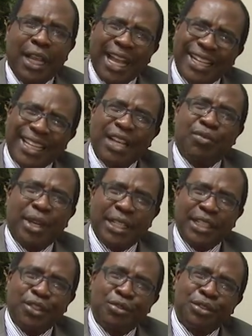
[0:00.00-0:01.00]
and get
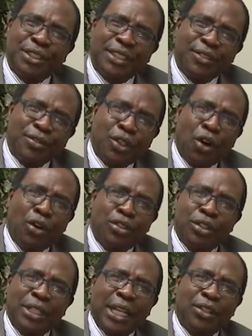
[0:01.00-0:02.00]
ready to receive
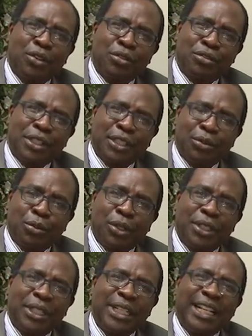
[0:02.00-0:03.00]
God's unadulterated
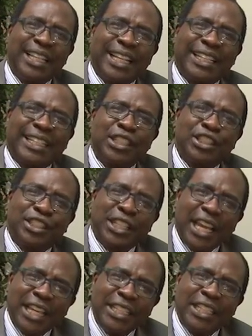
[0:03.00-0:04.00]
word that can
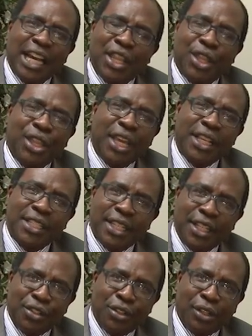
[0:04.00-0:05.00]
change things
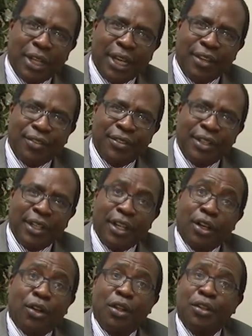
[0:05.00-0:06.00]
in your life.
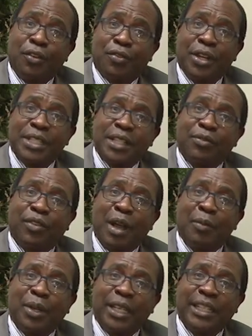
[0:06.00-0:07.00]
Call your friends and
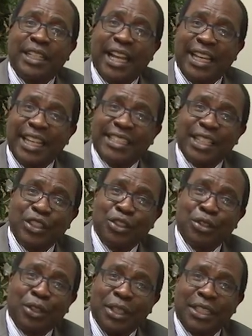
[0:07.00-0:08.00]
family and let's
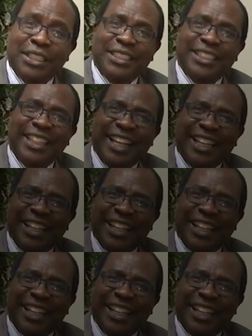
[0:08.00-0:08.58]
enjoy this together.